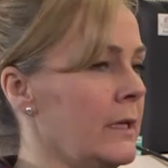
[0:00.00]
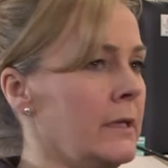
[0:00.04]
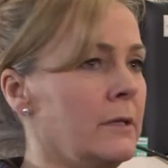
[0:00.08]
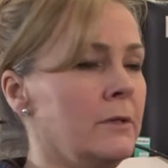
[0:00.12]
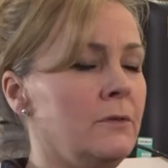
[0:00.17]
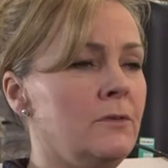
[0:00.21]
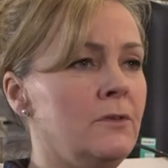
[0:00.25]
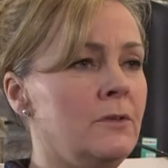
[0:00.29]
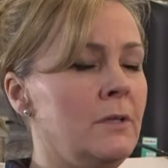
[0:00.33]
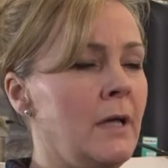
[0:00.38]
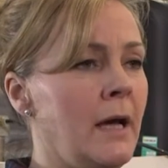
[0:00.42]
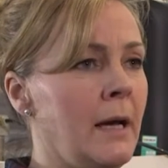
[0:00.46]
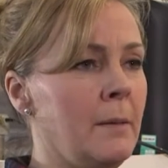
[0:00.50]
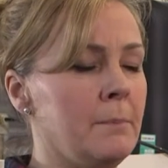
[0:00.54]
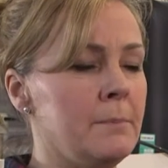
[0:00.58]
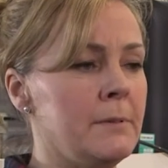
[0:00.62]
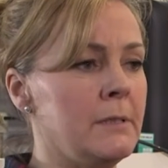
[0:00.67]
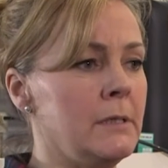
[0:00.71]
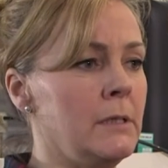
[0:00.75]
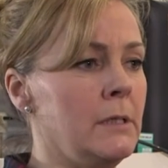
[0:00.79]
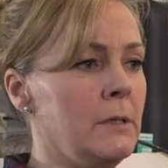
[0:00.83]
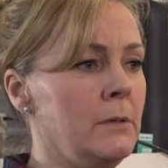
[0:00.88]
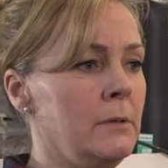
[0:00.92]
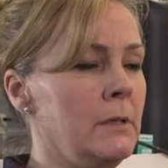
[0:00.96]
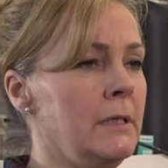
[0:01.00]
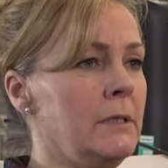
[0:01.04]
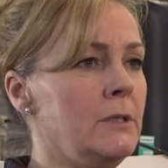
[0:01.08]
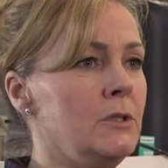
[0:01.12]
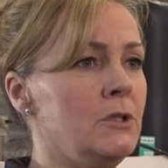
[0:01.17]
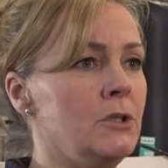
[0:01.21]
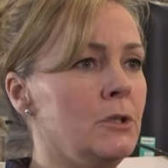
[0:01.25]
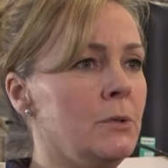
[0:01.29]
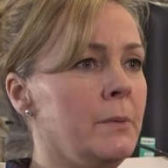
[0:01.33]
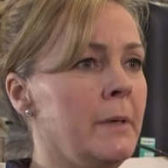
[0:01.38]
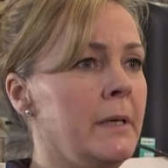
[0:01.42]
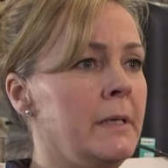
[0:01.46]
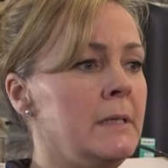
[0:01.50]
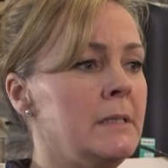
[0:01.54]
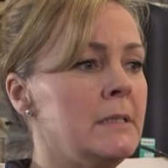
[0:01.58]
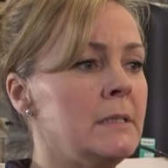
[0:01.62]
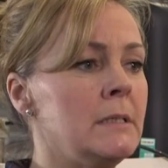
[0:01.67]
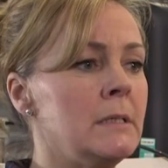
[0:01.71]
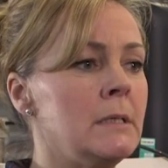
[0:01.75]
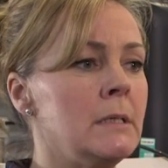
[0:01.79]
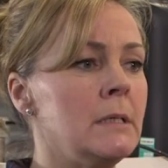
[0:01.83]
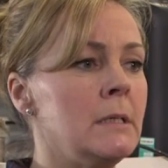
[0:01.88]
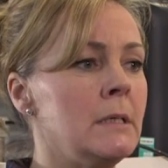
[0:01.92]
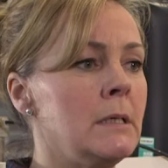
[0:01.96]
then absolutely do
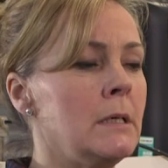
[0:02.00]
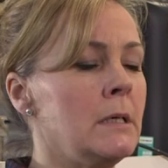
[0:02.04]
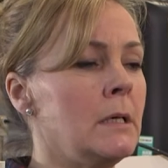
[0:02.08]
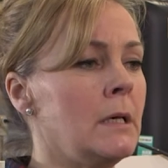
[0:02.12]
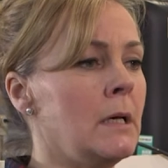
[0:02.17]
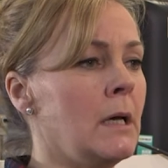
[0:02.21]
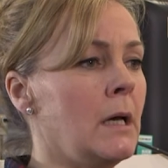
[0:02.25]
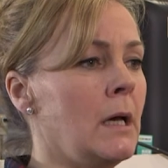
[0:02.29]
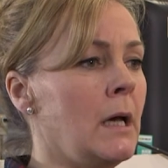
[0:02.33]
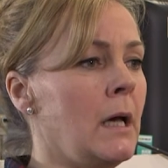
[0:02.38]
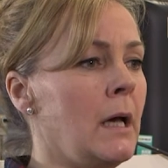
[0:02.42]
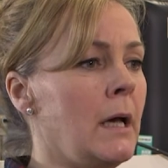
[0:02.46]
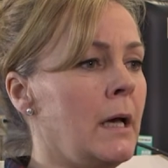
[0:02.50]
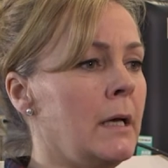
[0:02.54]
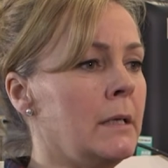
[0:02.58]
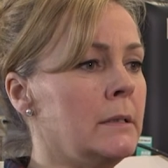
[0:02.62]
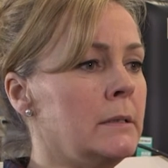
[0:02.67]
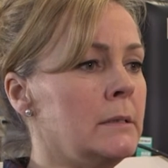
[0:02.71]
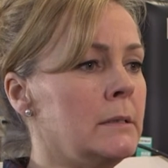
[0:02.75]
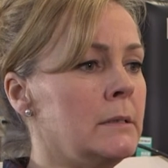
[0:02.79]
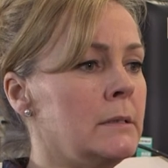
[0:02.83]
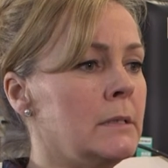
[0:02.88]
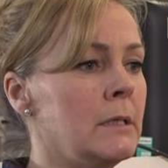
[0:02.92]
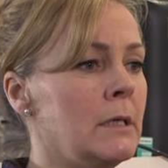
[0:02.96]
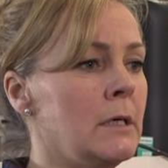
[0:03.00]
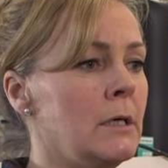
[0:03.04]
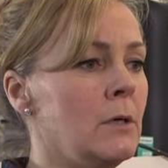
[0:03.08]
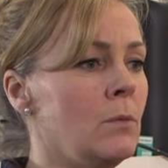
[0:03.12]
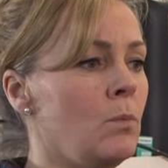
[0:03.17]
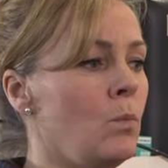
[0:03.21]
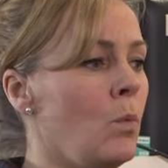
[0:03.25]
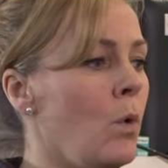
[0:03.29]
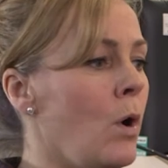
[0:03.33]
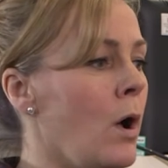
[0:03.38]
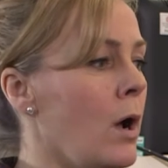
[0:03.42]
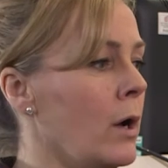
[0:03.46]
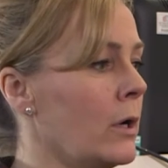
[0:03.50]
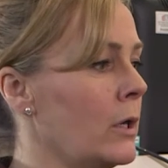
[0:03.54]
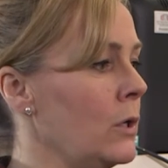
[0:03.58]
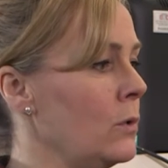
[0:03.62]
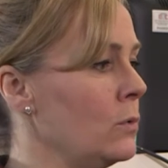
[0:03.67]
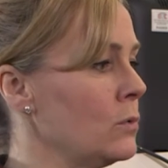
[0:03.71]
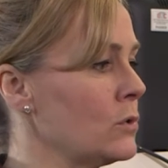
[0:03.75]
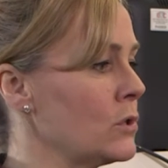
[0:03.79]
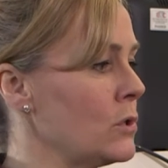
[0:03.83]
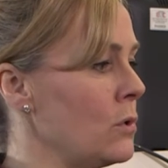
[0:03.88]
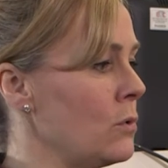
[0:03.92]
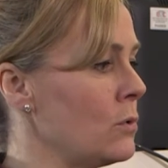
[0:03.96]
it, and work
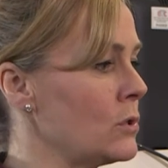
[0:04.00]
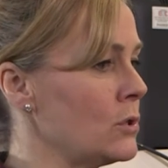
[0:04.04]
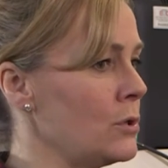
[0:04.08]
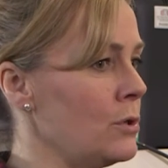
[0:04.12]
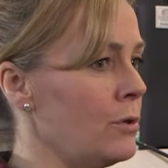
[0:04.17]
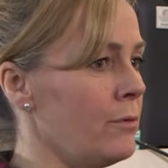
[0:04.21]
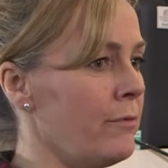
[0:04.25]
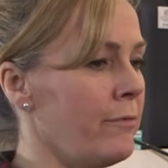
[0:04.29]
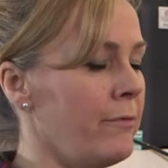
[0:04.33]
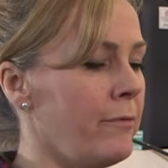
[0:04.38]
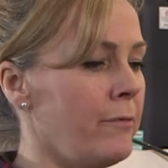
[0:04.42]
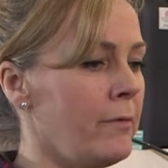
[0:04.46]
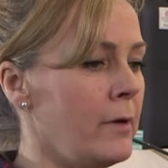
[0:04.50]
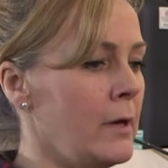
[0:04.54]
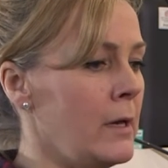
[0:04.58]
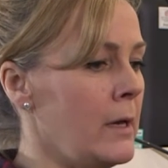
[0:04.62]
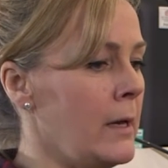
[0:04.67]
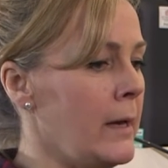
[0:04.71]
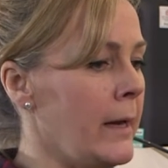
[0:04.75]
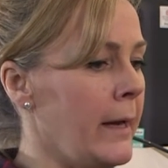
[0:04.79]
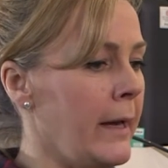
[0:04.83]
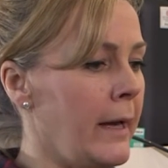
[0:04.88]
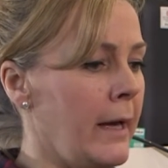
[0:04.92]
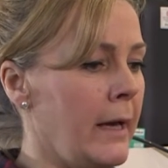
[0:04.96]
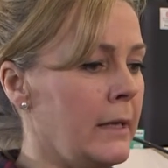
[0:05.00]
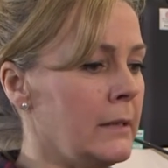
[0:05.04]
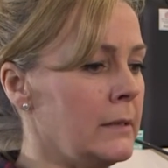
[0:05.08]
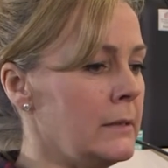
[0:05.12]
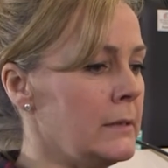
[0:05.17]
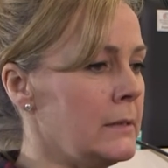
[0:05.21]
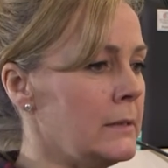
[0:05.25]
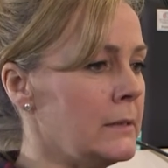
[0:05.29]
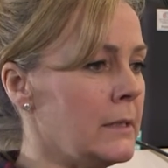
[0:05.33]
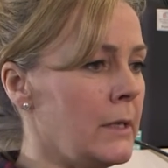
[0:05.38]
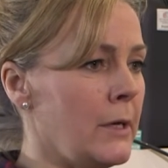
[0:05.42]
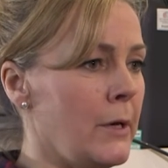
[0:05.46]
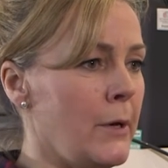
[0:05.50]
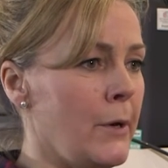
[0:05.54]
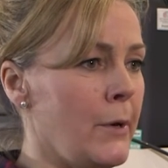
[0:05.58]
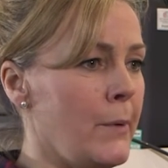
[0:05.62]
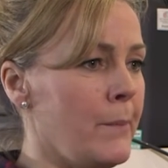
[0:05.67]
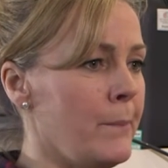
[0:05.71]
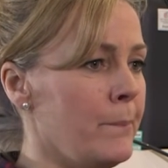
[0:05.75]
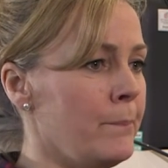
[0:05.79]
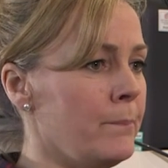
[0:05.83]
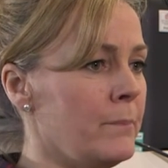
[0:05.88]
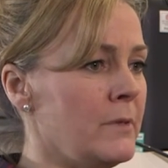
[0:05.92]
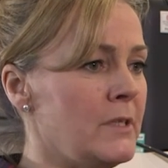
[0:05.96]
your socks off, and
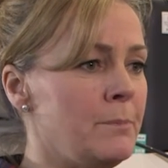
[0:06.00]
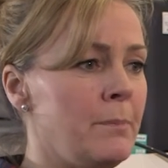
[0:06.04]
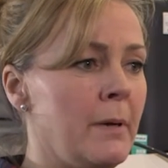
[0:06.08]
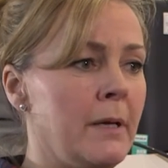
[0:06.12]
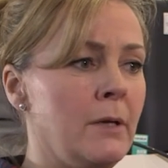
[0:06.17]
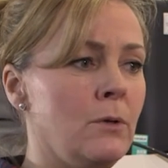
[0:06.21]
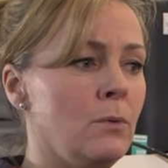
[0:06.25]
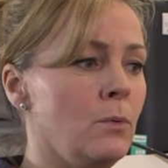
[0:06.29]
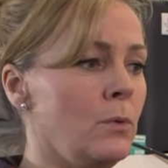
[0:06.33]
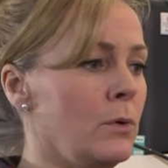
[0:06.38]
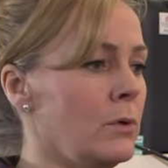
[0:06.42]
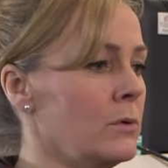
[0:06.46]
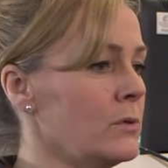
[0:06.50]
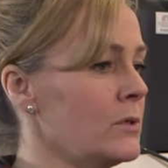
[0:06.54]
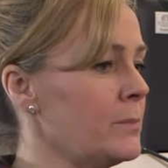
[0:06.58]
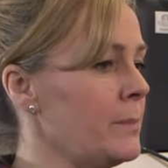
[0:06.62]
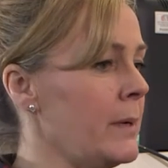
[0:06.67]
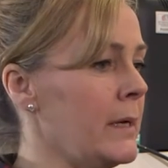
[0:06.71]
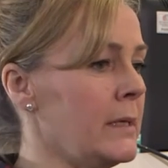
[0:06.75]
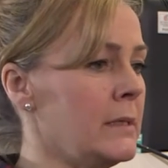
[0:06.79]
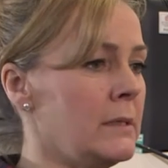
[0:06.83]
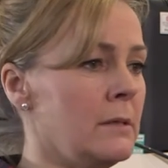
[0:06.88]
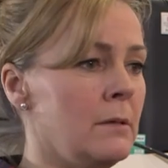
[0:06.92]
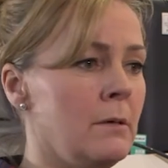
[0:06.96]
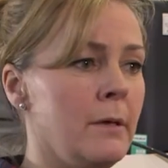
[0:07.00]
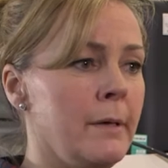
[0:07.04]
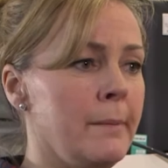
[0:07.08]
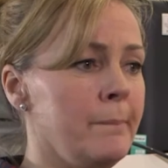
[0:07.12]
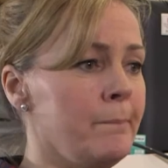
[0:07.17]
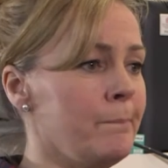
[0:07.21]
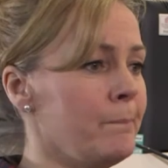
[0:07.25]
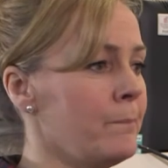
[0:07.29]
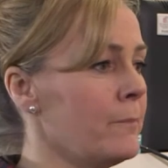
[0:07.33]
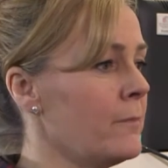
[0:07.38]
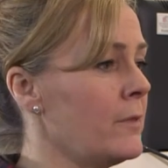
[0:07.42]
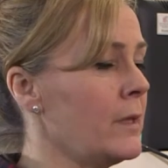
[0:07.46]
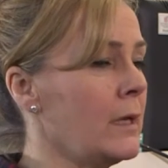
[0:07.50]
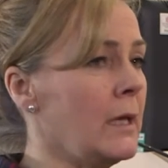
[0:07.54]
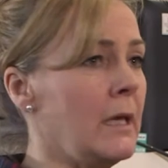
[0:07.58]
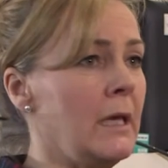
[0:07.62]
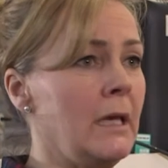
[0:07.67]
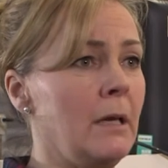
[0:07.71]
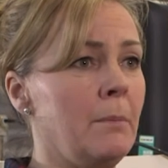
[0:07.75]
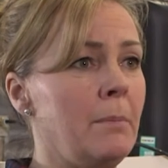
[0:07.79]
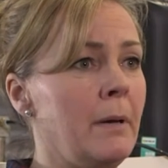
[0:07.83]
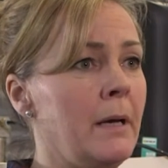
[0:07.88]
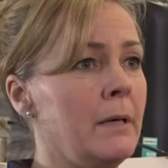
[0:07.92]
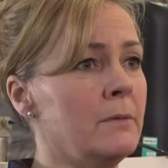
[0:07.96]
spend all your spare time
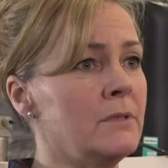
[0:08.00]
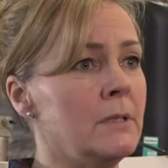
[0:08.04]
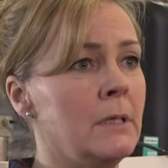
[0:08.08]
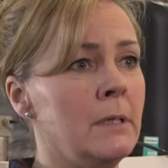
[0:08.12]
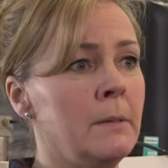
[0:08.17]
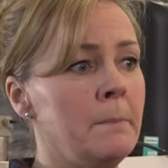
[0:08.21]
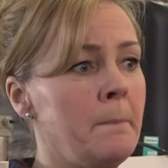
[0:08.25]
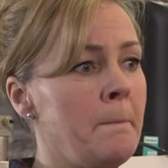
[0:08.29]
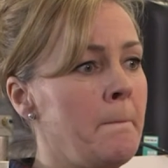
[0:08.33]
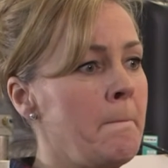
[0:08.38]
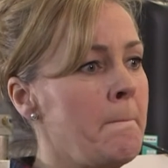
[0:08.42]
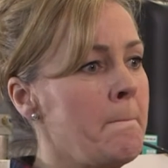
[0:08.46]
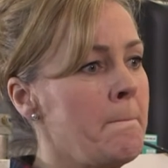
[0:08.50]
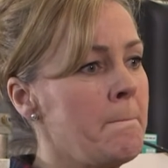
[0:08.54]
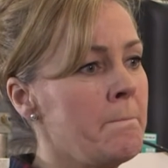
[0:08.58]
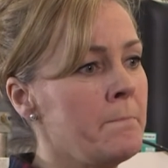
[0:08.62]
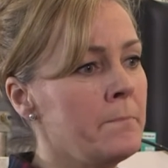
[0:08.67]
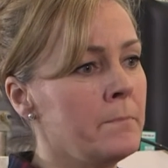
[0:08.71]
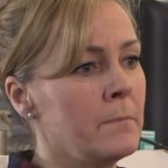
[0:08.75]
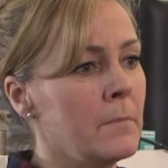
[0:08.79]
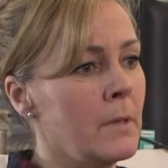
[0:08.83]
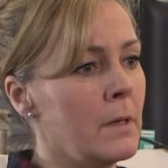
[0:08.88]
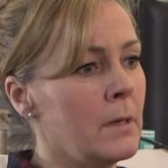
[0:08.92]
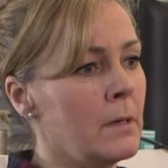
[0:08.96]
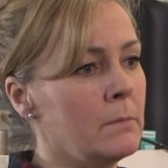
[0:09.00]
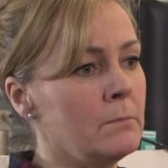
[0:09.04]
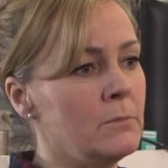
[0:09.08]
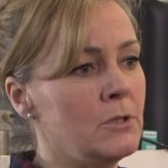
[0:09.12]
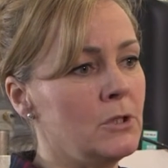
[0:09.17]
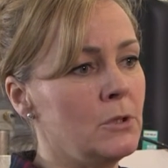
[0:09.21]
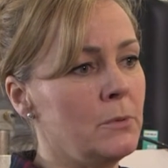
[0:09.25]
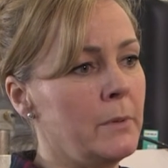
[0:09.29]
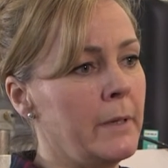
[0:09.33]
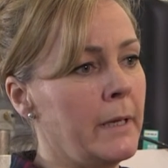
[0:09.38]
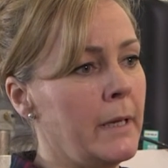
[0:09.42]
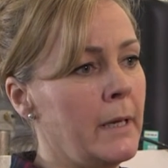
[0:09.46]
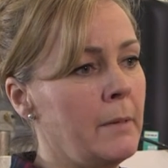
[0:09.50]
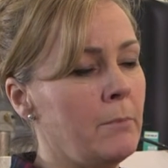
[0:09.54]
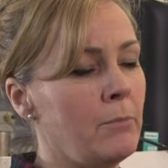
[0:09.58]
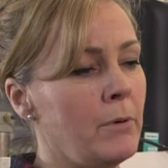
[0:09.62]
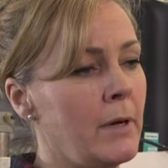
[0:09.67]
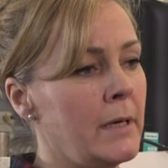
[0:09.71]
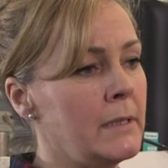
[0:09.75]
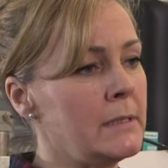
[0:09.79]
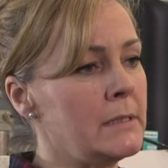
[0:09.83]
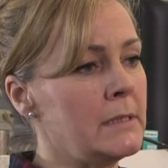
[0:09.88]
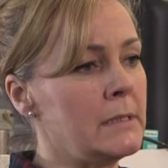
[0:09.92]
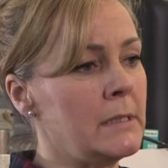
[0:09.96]
thinking about it, doing it,
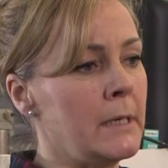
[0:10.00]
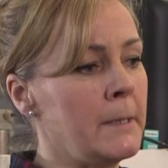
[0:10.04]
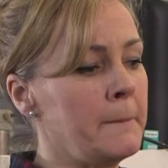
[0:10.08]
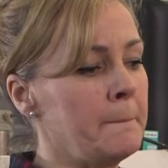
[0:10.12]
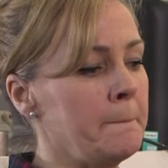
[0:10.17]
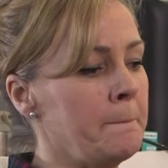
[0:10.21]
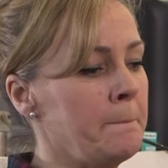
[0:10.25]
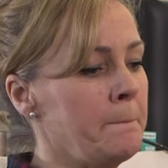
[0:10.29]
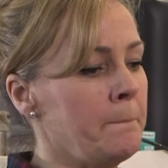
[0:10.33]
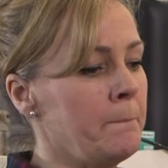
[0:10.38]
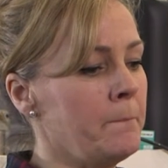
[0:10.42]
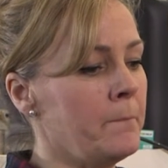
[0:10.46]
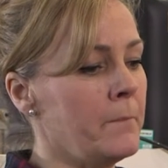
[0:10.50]
practicing.